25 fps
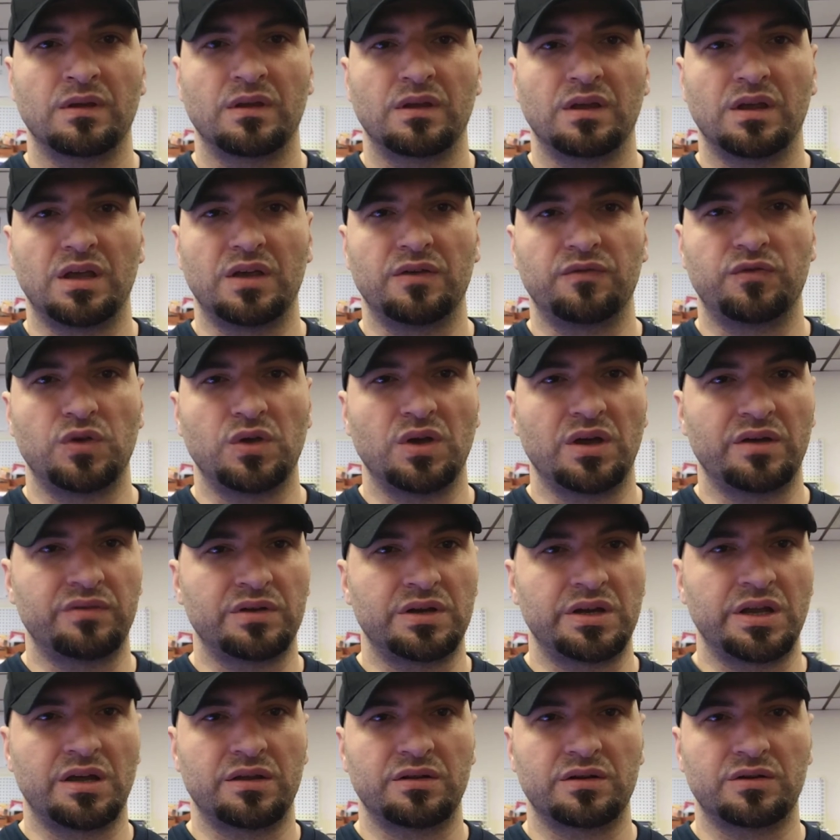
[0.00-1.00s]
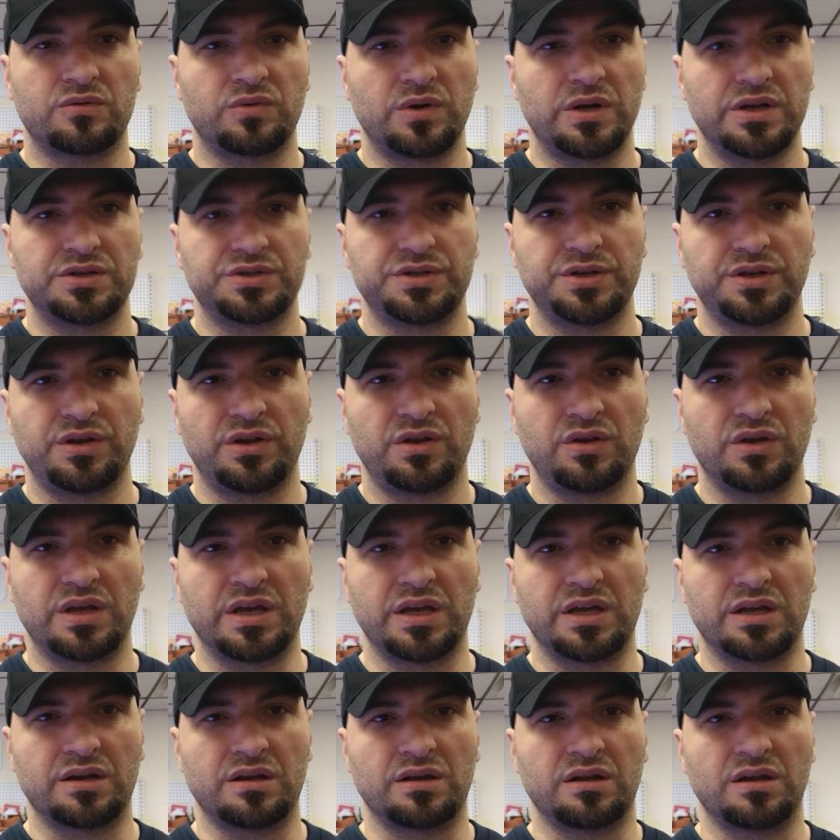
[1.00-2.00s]
If you have any other question, you
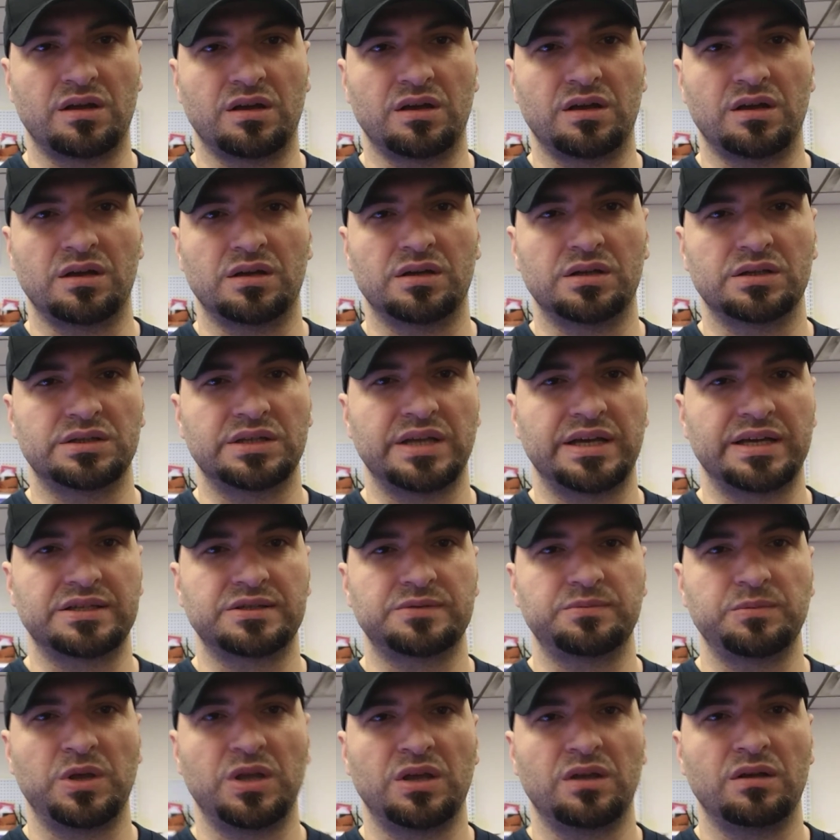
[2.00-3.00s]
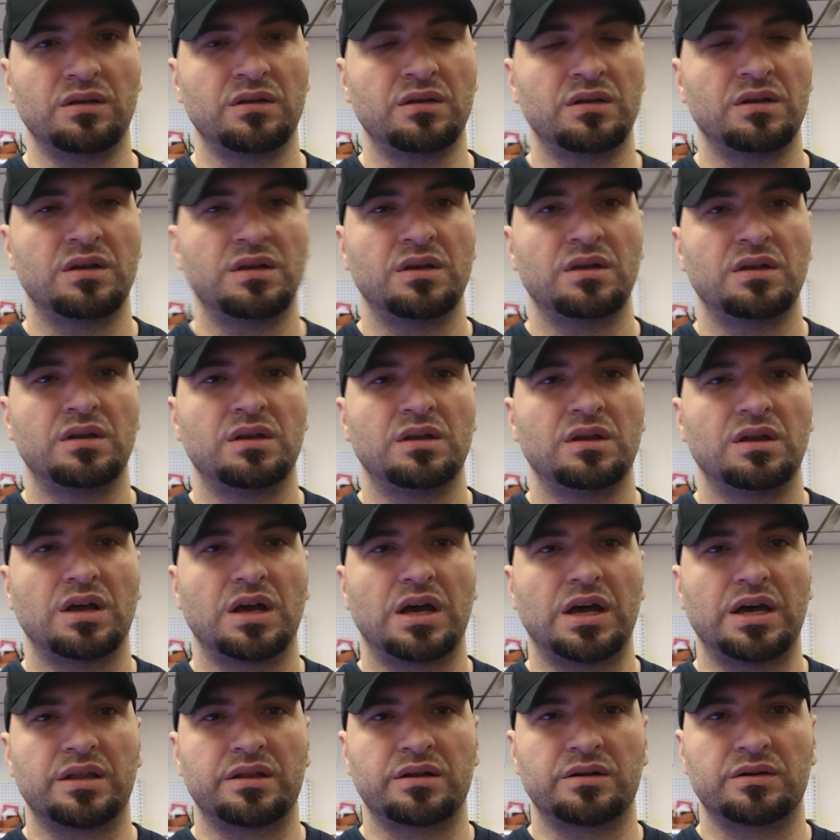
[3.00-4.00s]
can text me.
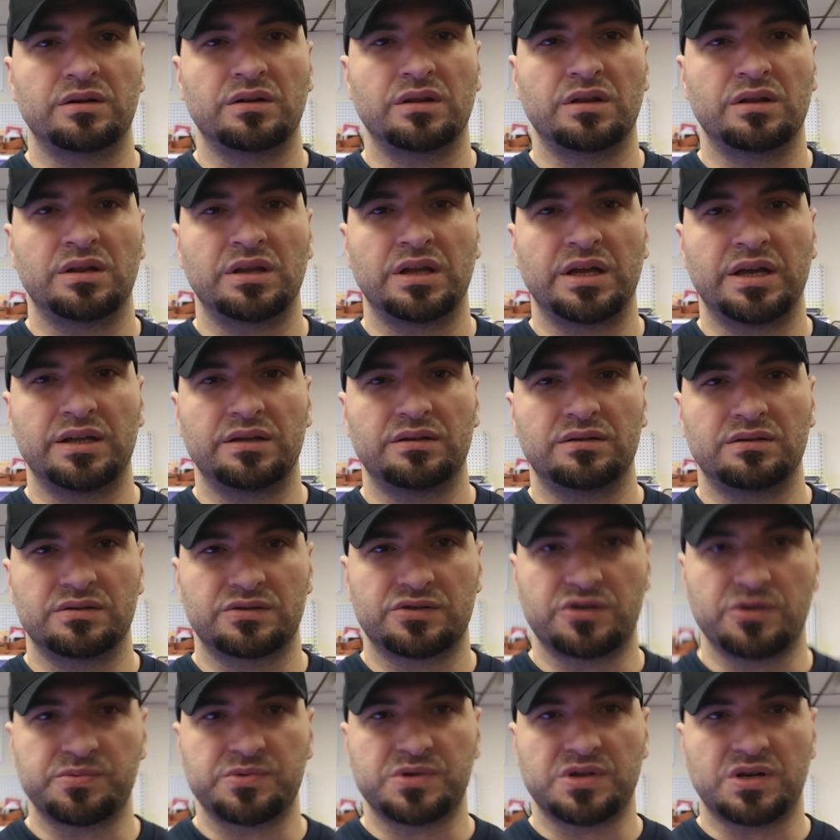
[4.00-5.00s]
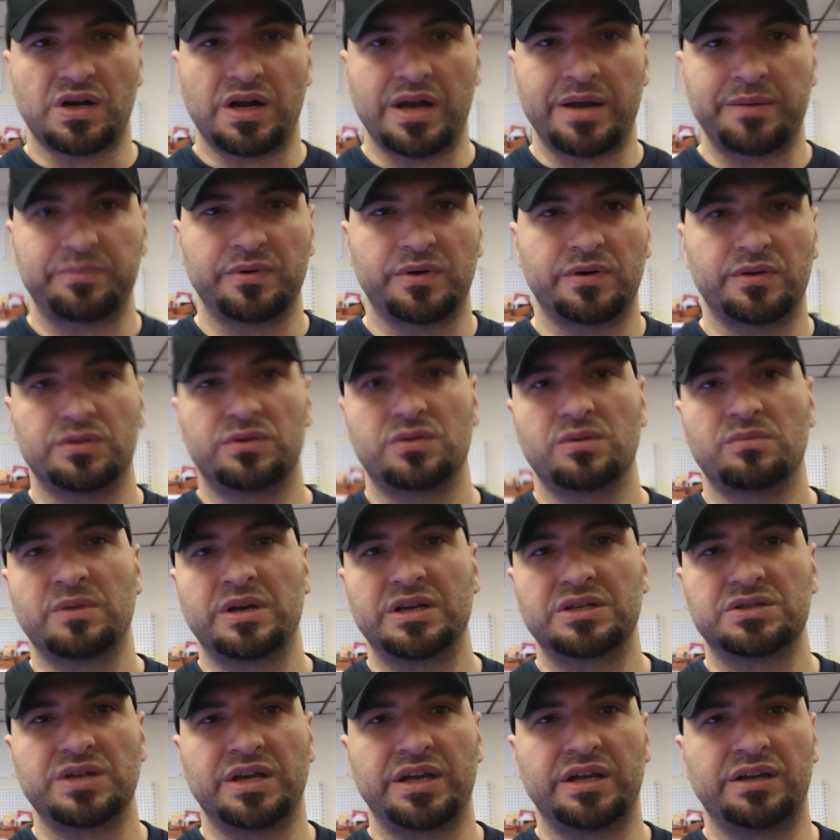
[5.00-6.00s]
Other than that, subscribe onto my
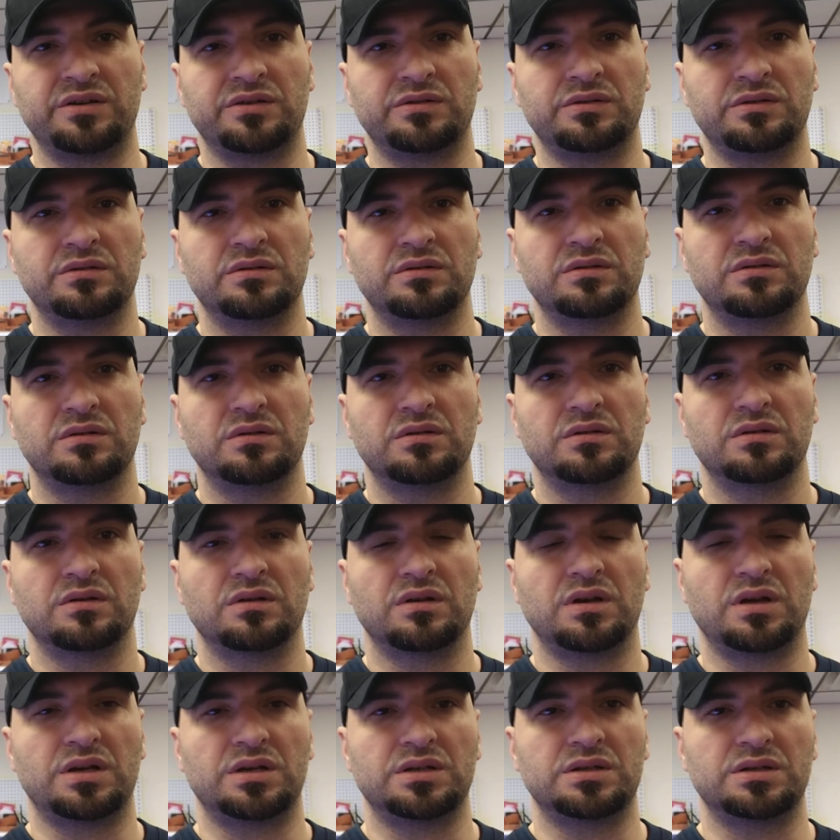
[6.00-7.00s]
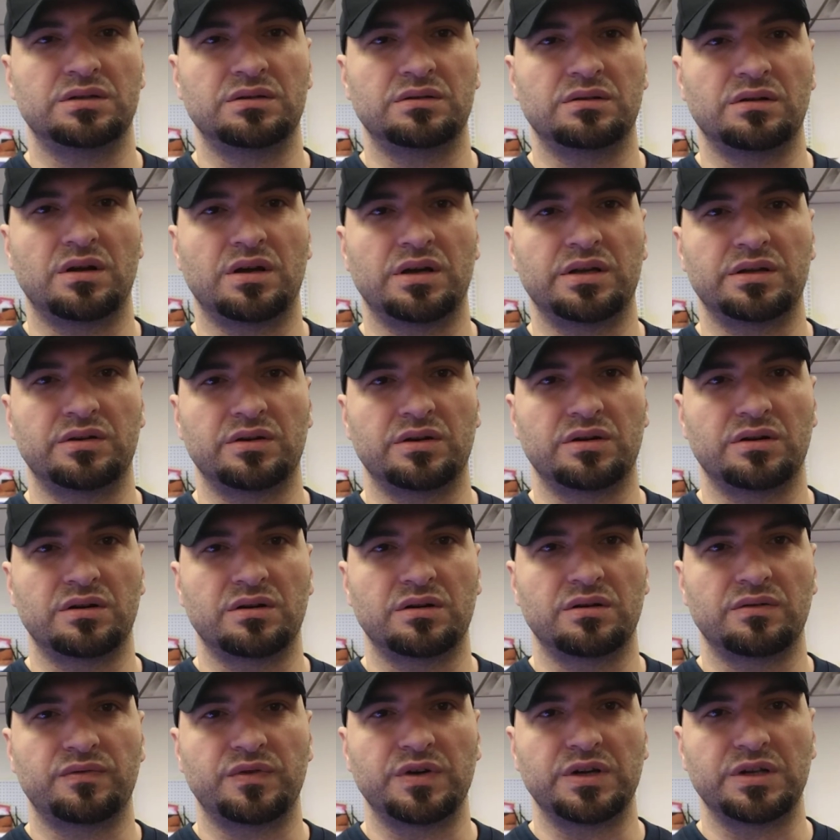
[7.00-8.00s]
channel
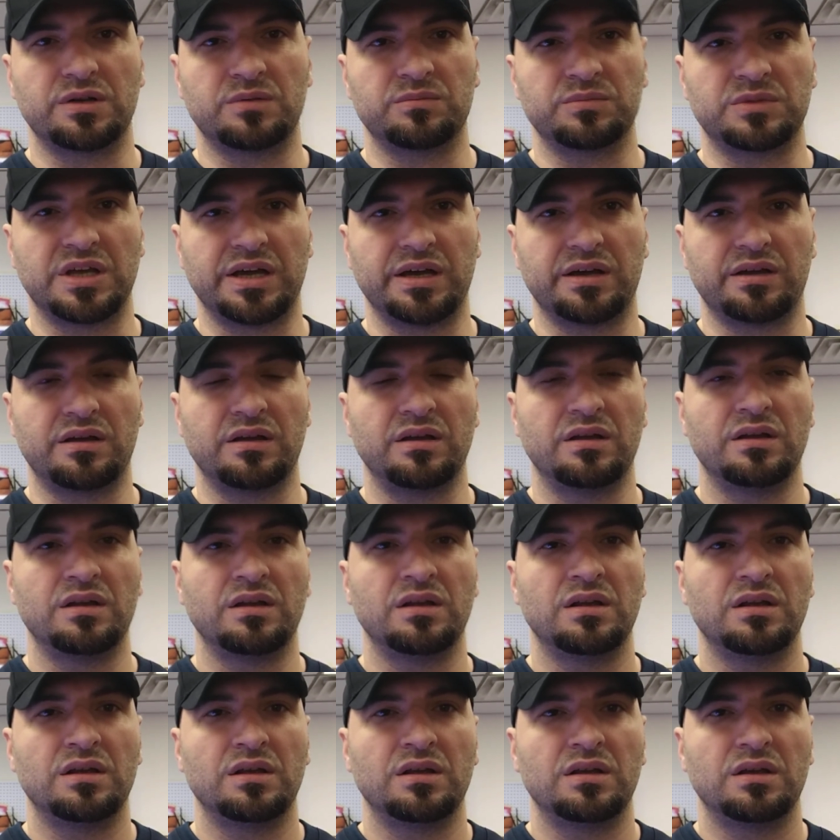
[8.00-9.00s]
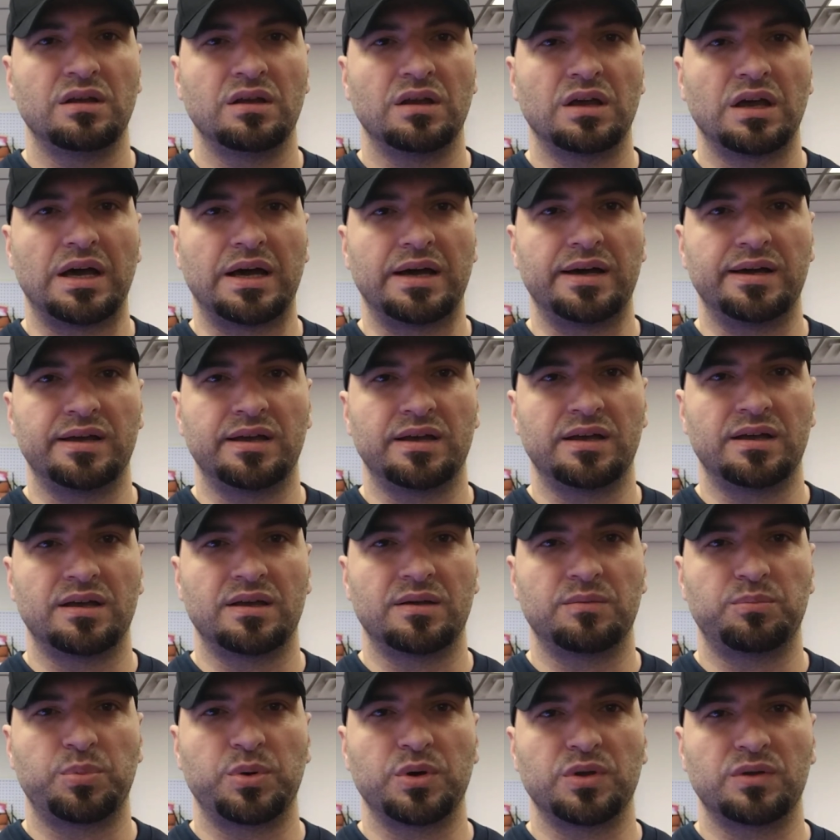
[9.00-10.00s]
under Freedom Tech. I
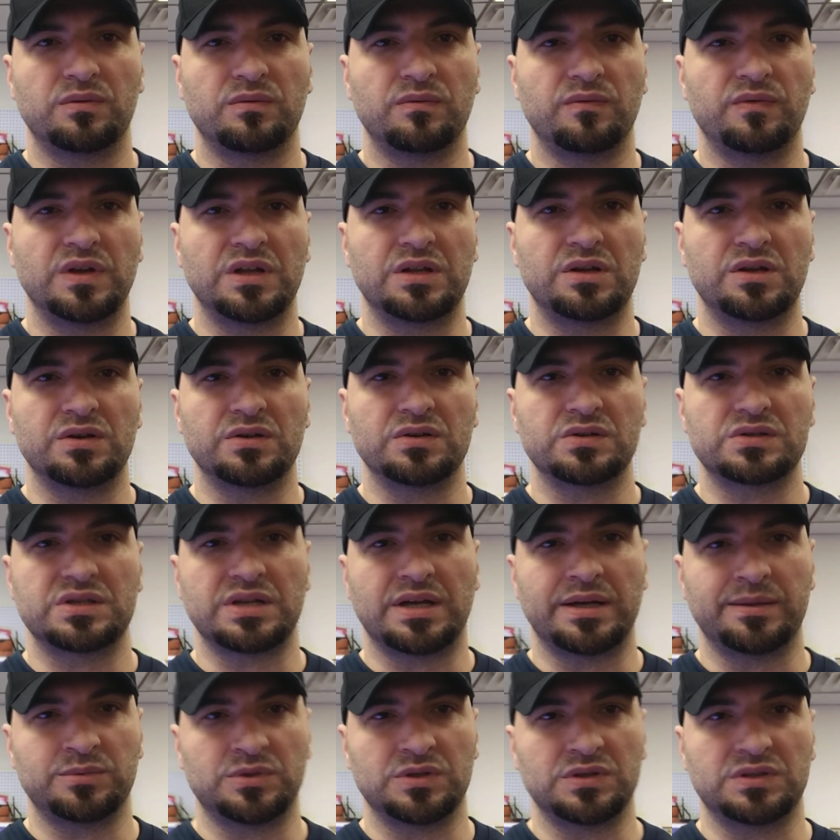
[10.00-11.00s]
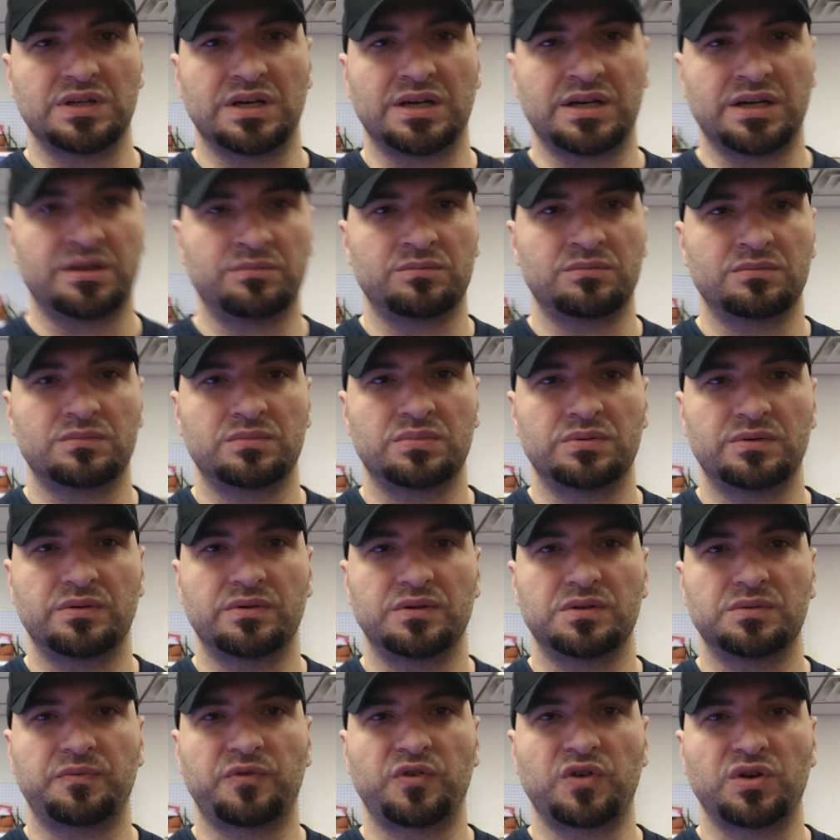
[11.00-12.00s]
put videos time to time
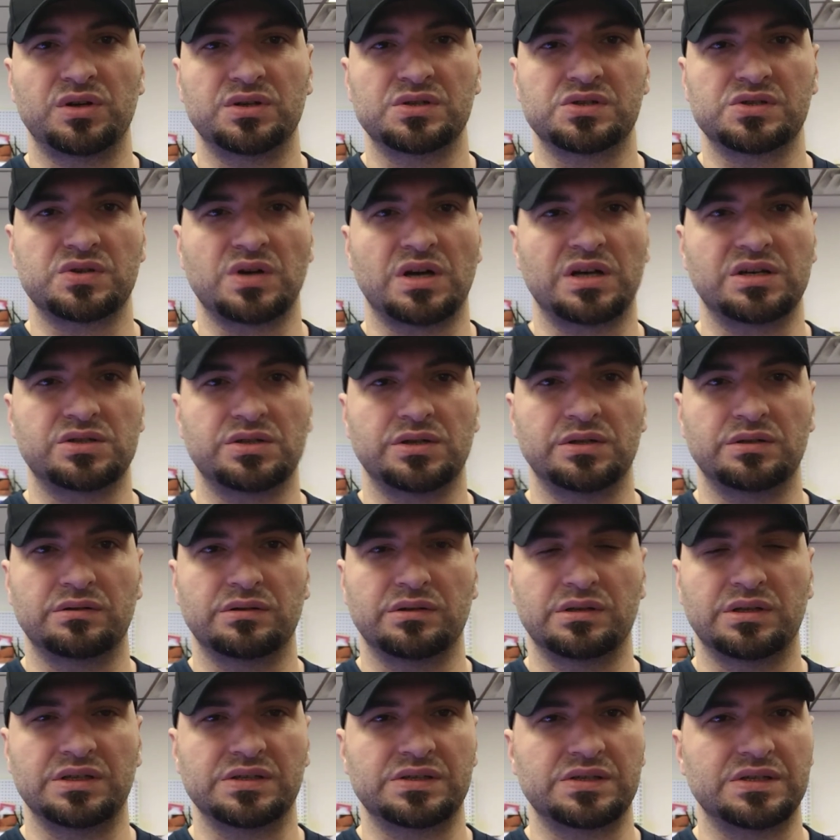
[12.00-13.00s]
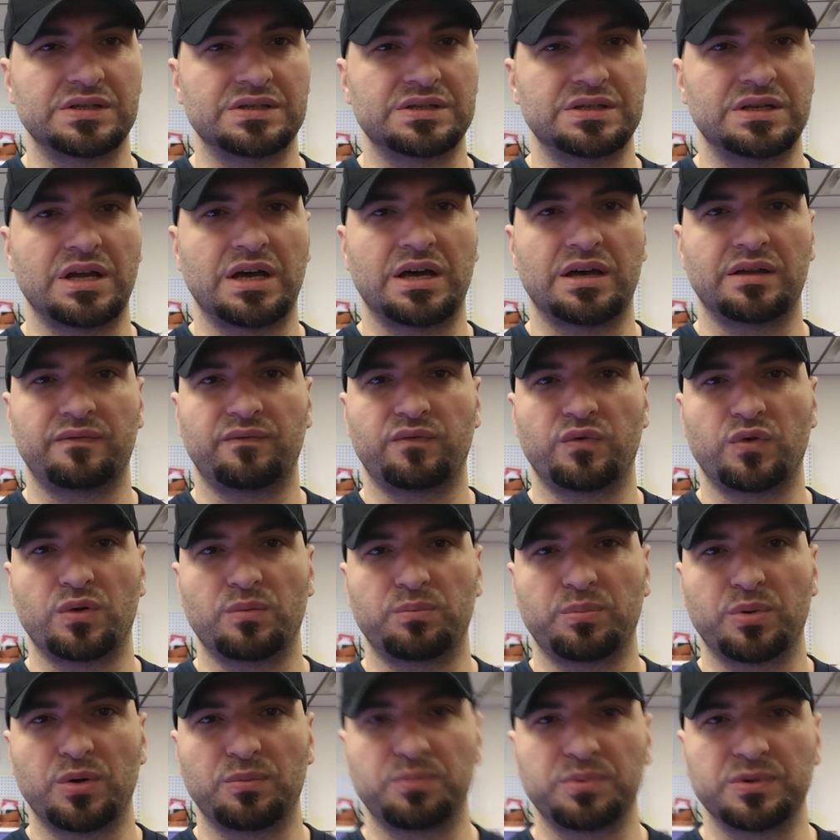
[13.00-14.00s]
for instruction. This is not for
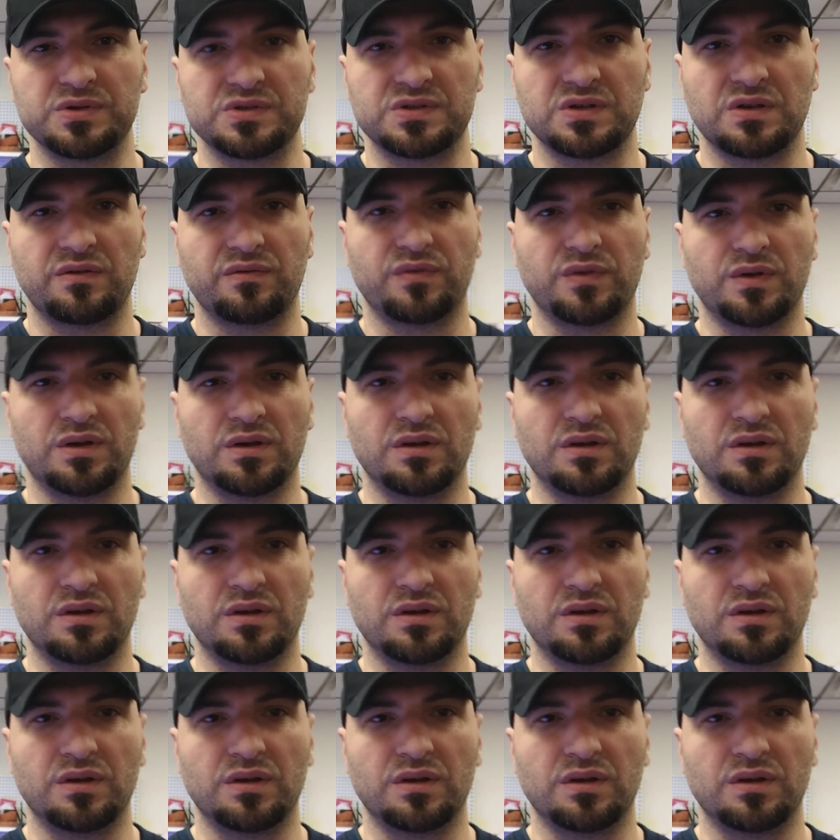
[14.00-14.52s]
purpose of